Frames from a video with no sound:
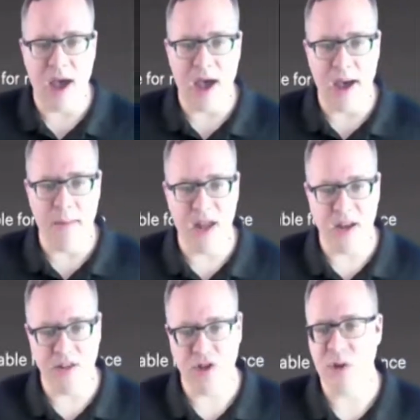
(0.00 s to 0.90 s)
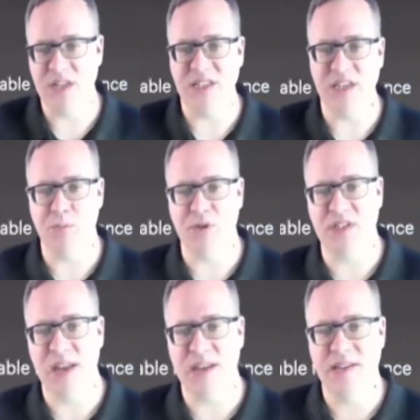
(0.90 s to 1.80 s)
Um, another
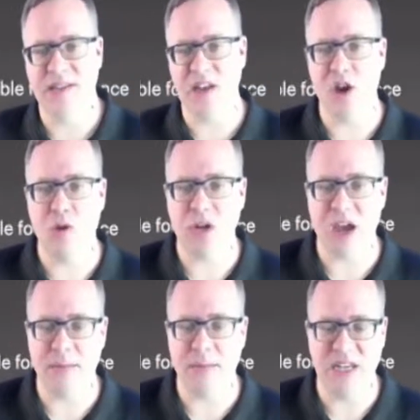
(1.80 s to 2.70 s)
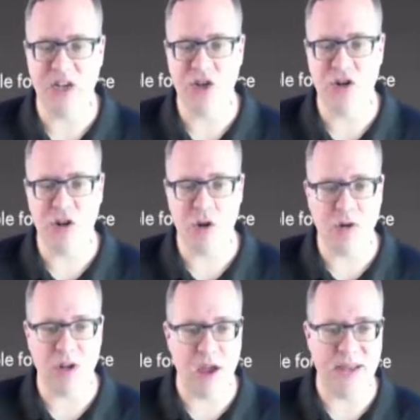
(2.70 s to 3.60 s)
26% said no documentation or
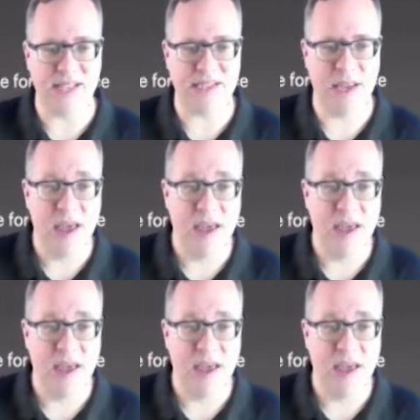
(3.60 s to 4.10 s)
code comments.